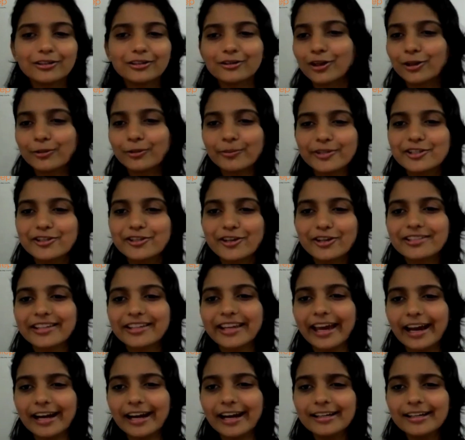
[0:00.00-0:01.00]
Don't be so
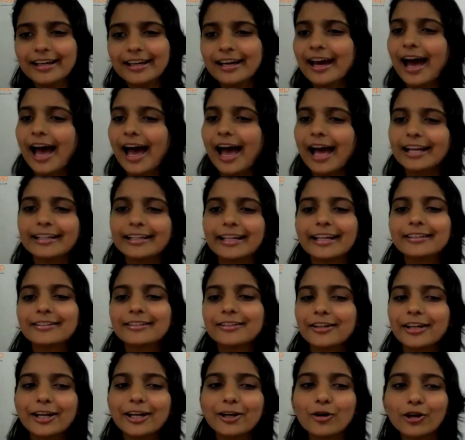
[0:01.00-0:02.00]
scared. I'll get
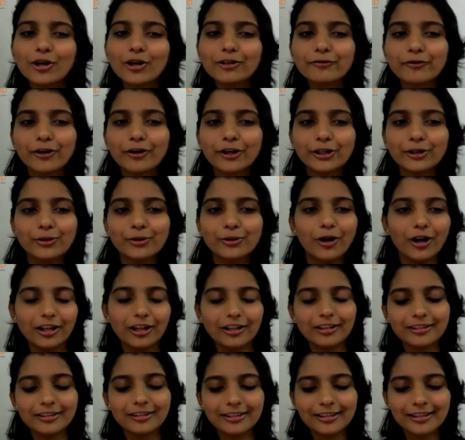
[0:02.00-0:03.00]
3 gold for you all.
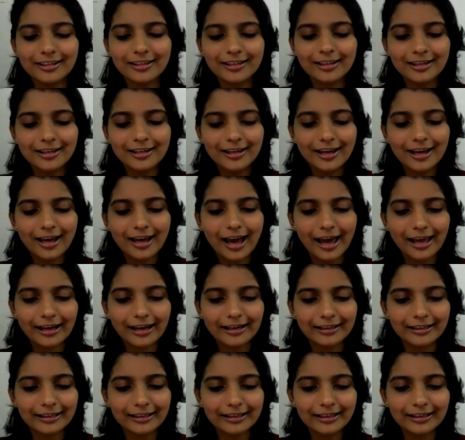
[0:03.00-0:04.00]

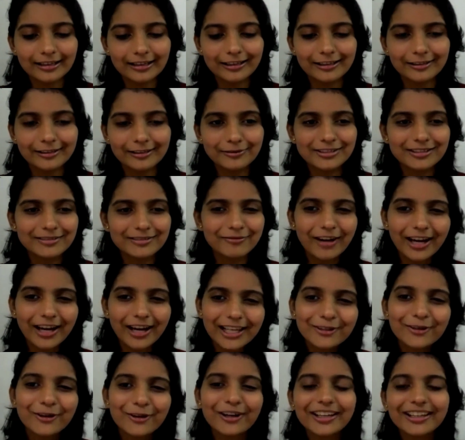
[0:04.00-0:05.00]
And while
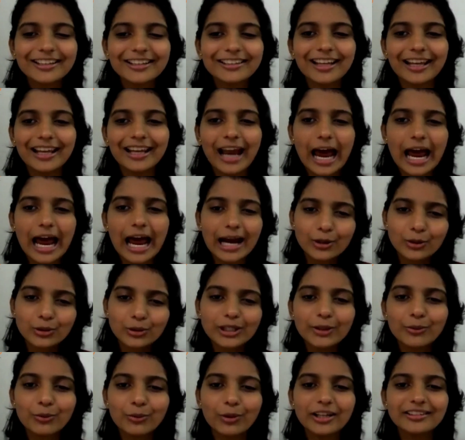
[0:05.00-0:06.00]
going there, I had
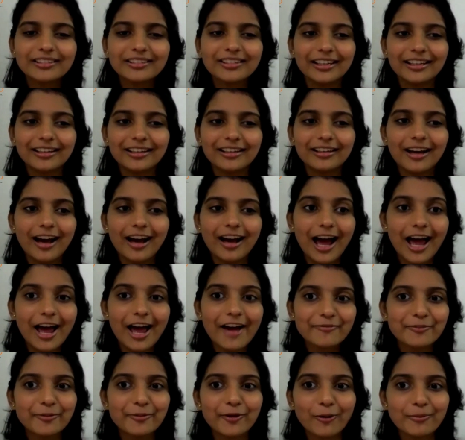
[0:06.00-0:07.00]
only one thing. I
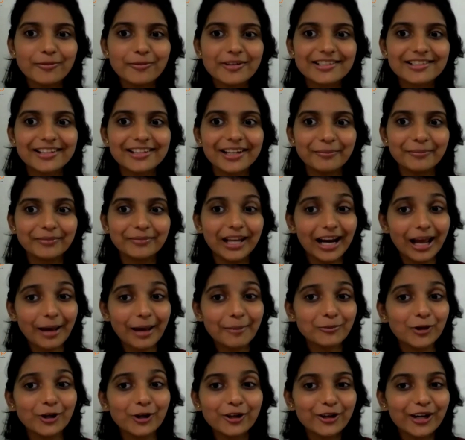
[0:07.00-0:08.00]
have promised them that
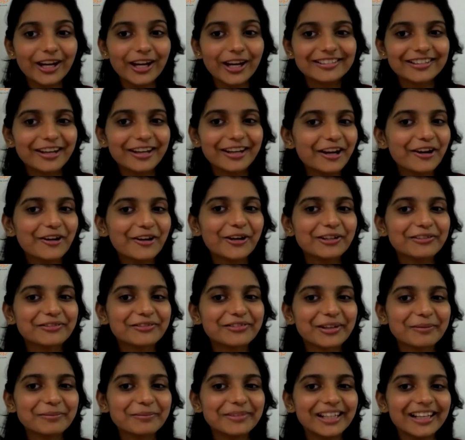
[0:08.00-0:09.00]
I'm going to get 3 gold
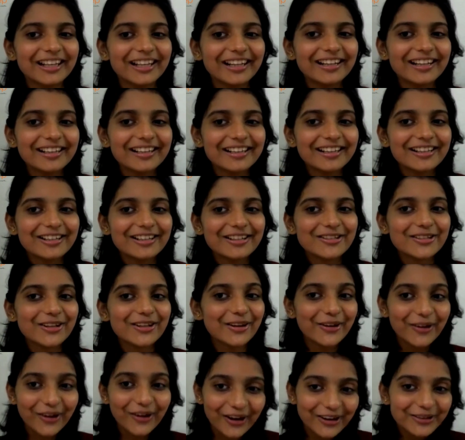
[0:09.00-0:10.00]
from there. So
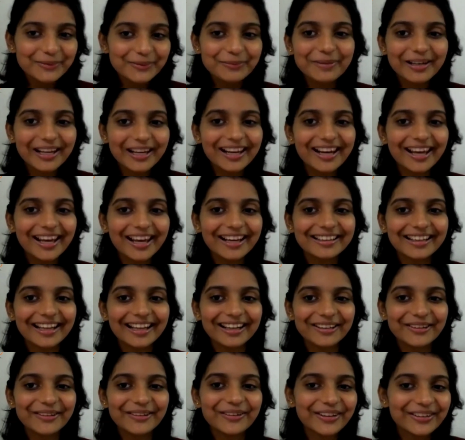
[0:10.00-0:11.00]
you got to play like that.
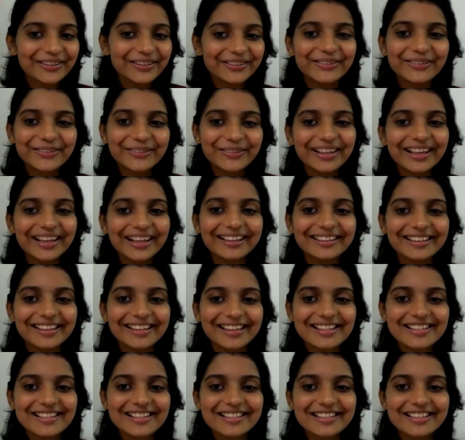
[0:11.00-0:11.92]
You got to do like this.